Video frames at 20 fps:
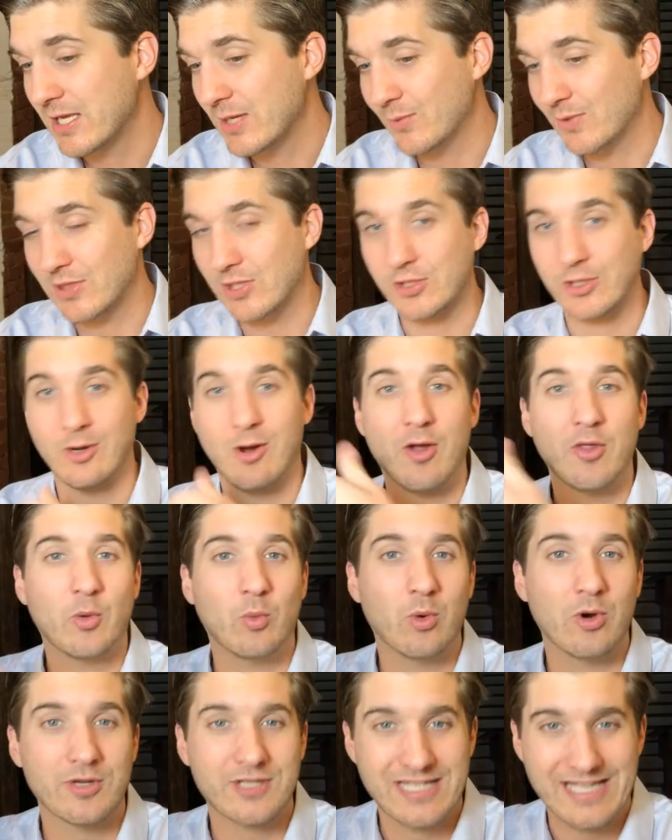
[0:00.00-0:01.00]
We look at all the
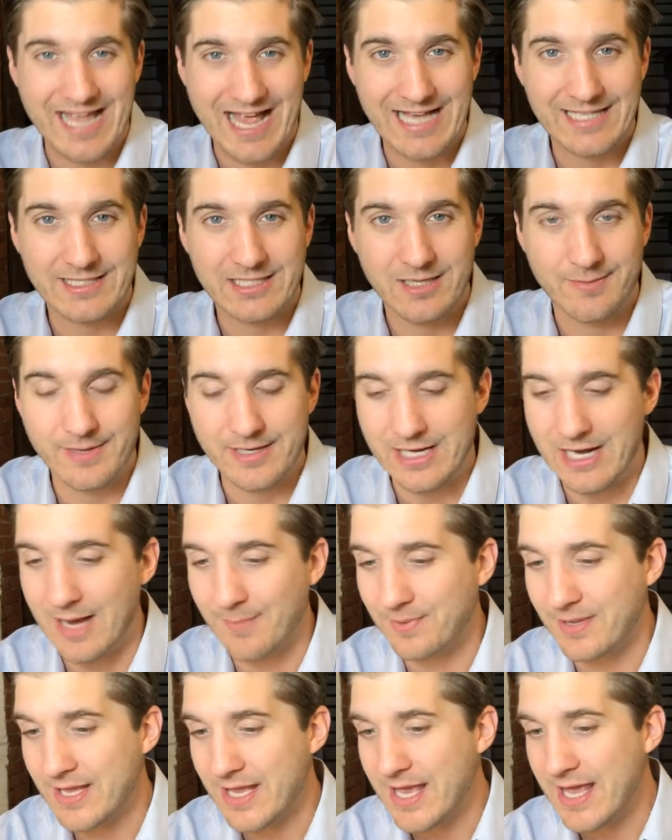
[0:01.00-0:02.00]
work he has coming
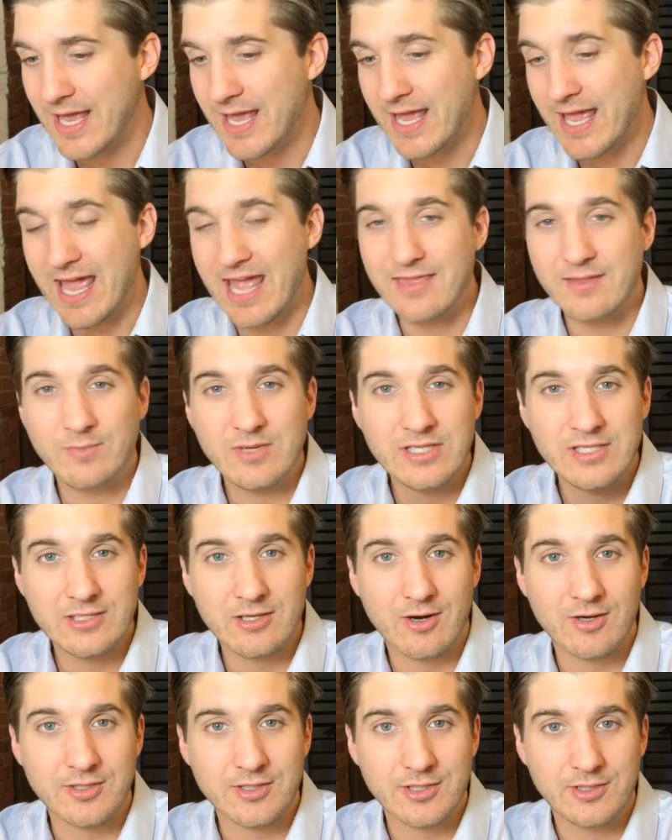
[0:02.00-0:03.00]
up, and then we
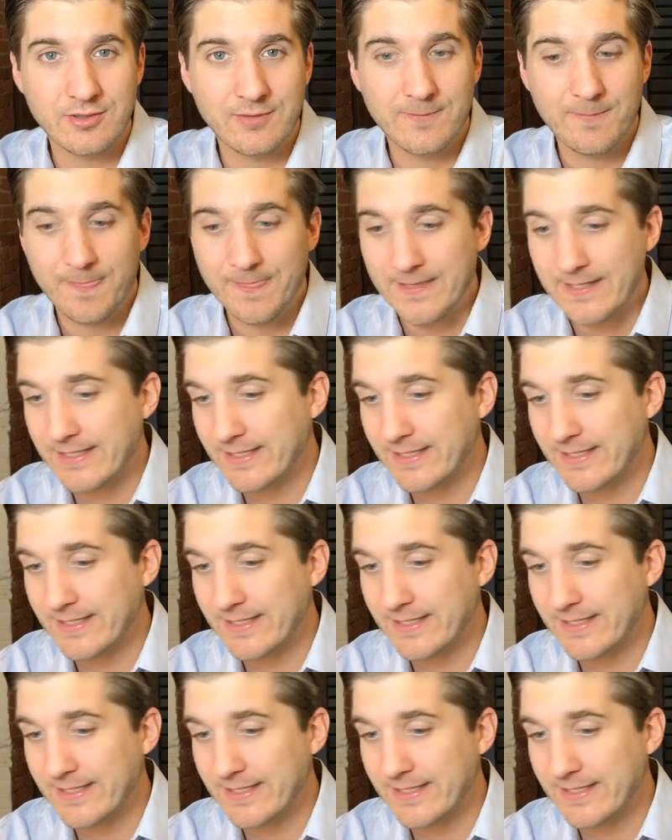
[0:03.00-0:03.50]
start to